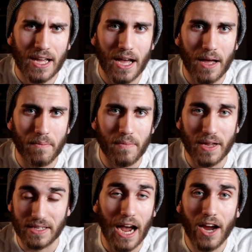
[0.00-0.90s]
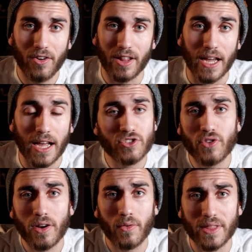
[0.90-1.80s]
um, entirely. I
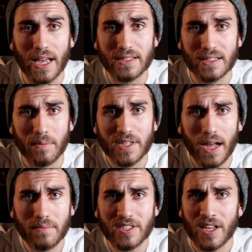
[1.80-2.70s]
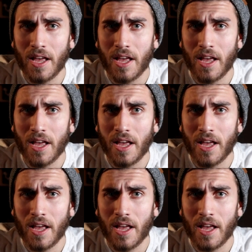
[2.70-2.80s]
struggle with that sometimes.